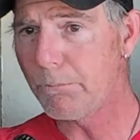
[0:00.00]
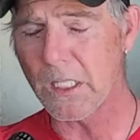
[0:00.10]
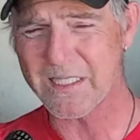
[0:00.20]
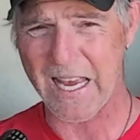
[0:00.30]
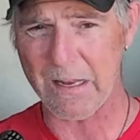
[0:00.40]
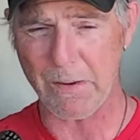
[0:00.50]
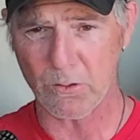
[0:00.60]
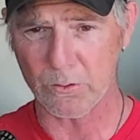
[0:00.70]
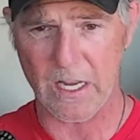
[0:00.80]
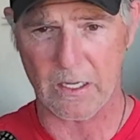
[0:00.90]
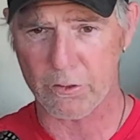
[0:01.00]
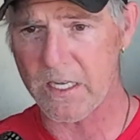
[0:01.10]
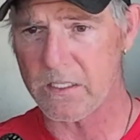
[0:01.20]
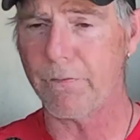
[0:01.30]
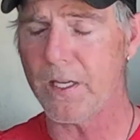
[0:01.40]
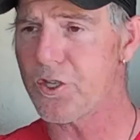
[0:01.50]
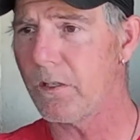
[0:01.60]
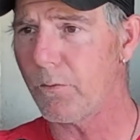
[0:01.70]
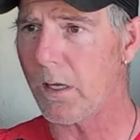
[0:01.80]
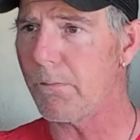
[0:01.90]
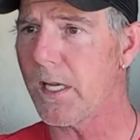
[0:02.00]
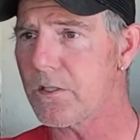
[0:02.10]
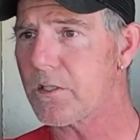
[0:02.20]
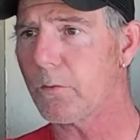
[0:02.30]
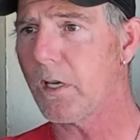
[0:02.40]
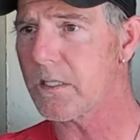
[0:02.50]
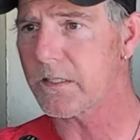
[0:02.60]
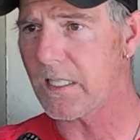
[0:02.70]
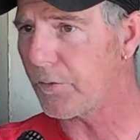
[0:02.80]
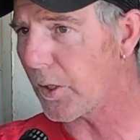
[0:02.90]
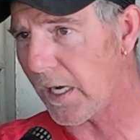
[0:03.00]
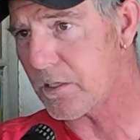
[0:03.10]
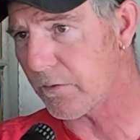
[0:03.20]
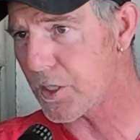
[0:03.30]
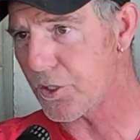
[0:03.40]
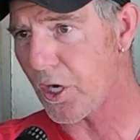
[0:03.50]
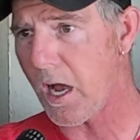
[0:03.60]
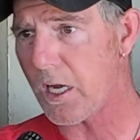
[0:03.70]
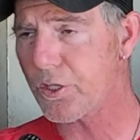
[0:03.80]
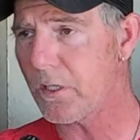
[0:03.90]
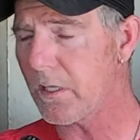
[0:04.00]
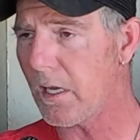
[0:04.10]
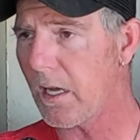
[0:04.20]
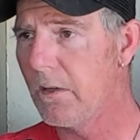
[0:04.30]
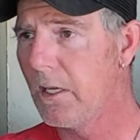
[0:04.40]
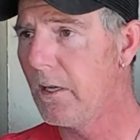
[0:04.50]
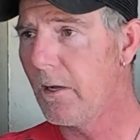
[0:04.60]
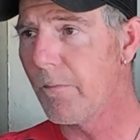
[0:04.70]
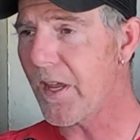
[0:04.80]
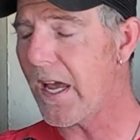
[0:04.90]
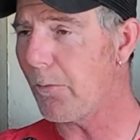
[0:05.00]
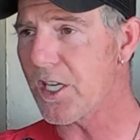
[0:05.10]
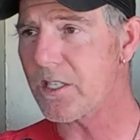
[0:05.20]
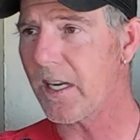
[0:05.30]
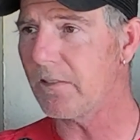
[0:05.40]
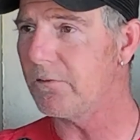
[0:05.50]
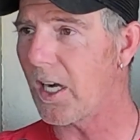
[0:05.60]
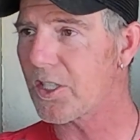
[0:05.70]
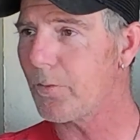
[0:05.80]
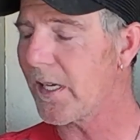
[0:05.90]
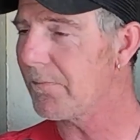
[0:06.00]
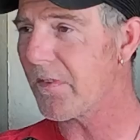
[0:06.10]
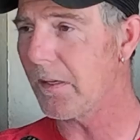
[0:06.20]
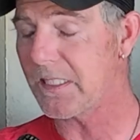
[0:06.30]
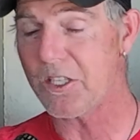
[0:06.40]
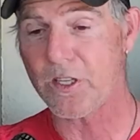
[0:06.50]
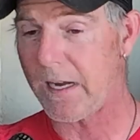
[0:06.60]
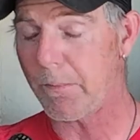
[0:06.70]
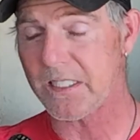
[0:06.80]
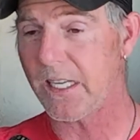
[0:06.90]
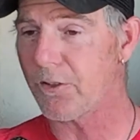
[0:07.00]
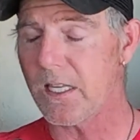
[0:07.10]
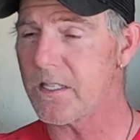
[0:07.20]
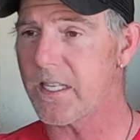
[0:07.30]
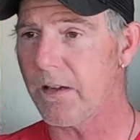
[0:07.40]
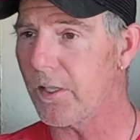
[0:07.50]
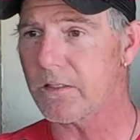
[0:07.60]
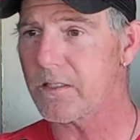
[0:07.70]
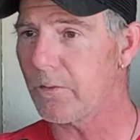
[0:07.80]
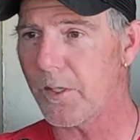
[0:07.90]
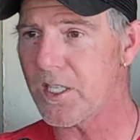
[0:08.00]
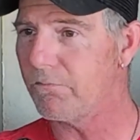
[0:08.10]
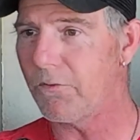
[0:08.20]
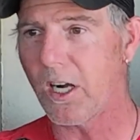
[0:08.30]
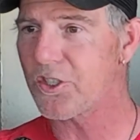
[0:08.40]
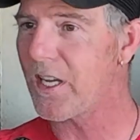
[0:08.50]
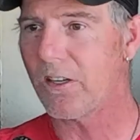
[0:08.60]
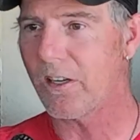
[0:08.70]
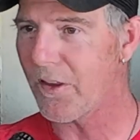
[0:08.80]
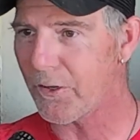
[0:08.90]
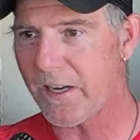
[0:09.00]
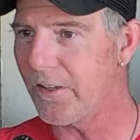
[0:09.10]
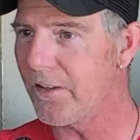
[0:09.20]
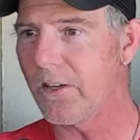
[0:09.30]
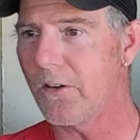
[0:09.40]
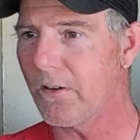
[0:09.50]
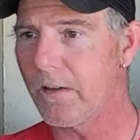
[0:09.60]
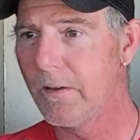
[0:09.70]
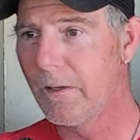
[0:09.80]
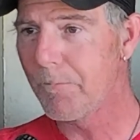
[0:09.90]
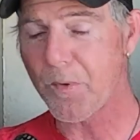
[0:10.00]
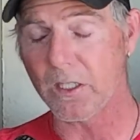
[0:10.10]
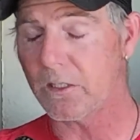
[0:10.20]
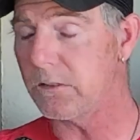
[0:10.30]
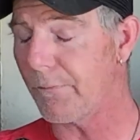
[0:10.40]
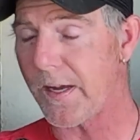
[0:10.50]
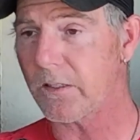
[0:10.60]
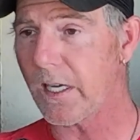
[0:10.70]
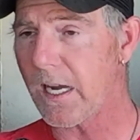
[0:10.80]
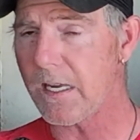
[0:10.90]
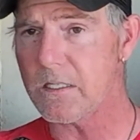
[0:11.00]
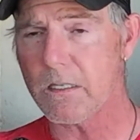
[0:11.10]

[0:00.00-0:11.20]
Plus, I had my own kind of crazy vision of what it means to run a successful guide service in Josh. And yeah, we just kind of launched. We essentially had about 10 grand in savings, and we just launched out into the great unknown on Cliffhanger Guides.